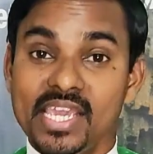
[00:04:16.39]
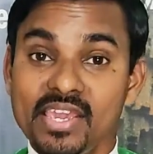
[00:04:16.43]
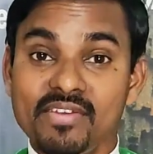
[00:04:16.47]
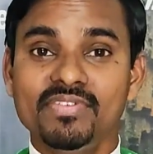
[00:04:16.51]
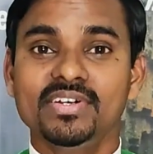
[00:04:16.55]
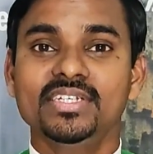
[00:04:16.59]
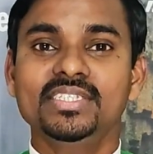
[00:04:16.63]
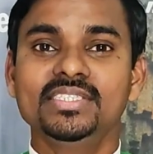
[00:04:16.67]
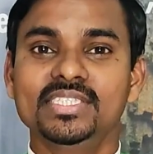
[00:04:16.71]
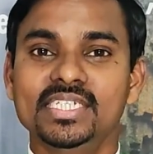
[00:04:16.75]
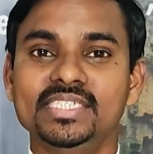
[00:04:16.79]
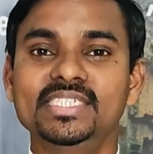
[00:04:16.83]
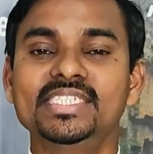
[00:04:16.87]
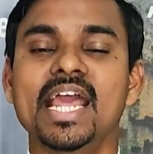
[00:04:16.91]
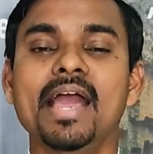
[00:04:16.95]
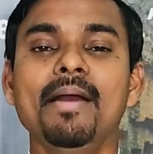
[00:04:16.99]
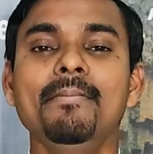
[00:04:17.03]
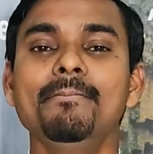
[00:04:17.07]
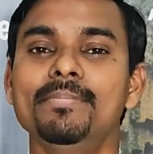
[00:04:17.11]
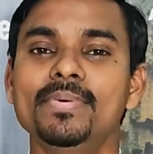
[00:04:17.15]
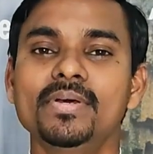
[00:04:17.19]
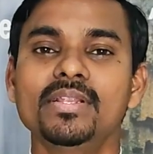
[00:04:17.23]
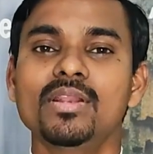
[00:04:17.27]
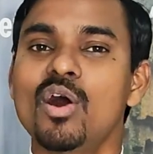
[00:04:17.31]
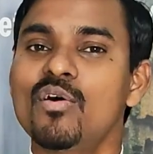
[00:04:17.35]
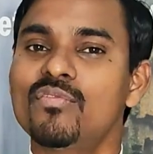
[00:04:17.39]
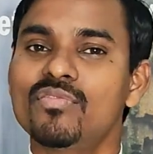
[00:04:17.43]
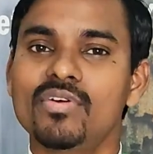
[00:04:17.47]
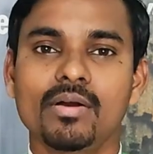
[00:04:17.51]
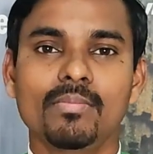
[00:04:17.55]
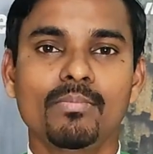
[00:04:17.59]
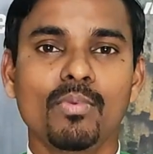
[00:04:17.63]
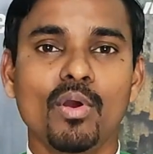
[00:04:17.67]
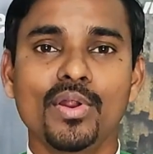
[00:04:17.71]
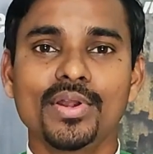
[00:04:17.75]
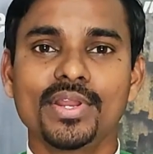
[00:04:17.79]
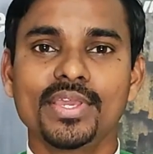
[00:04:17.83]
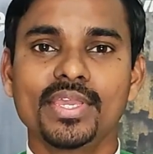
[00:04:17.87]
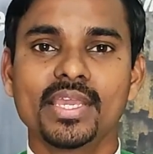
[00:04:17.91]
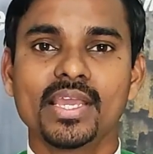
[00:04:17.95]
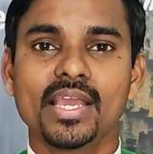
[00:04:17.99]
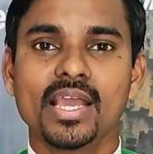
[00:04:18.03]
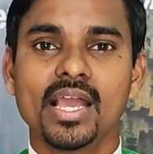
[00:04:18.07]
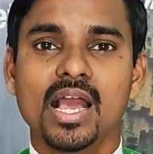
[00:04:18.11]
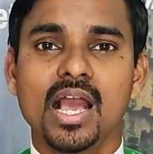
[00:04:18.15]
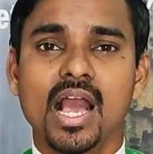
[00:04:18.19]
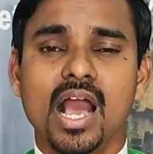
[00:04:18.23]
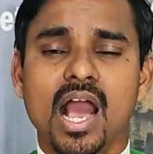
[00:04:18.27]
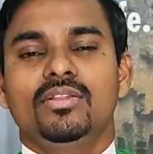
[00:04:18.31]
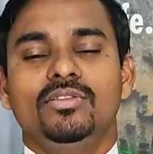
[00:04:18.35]
Even the temple of our body,
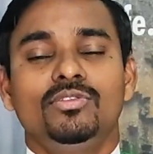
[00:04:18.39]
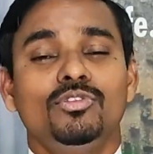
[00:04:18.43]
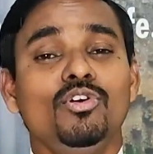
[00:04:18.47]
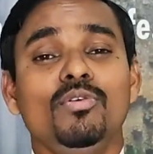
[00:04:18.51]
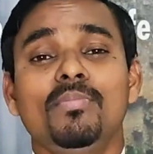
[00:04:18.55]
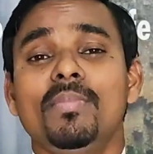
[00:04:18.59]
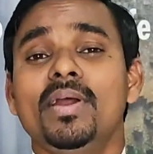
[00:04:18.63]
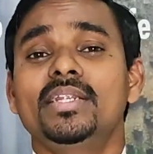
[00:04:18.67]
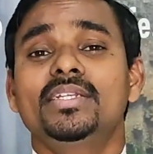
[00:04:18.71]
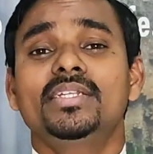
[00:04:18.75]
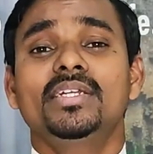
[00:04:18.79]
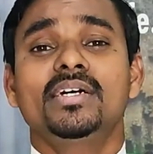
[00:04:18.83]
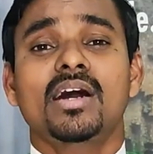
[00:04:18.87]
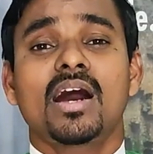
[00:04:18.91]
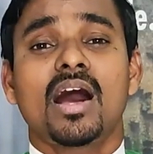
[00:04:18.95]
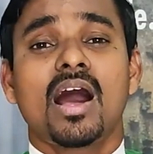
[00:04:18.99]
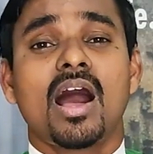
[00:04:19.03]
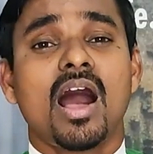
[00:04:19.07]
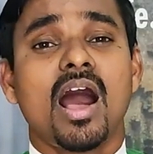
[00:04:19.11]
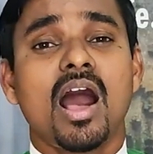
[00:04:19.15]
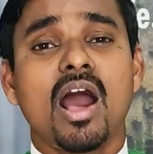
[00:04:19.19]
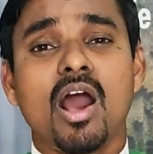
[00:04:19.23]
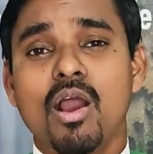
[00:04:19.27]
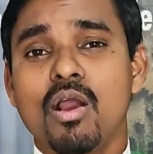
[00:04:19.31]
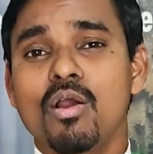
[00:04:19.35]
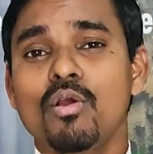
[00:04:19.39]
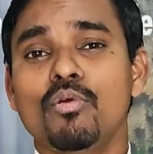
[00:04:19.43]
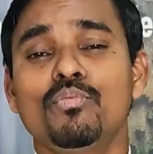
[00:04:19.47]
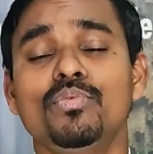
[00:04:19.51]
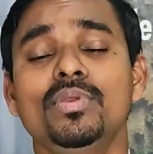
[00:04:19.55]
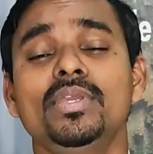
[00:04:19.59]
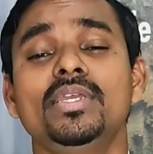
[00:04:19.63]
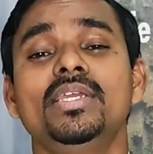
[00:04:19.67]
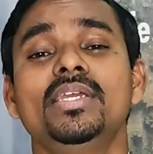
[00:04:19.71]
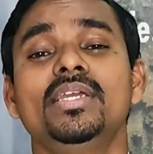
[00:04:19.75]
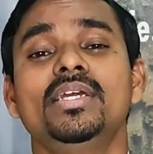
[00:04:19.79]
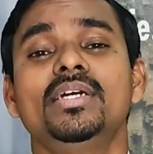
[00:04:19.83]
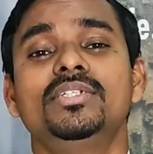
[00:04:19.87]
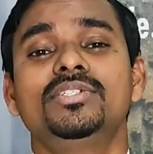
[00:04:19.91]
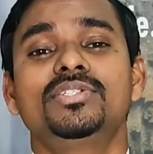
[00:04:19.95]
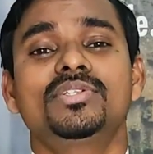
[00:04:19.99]
no matter how we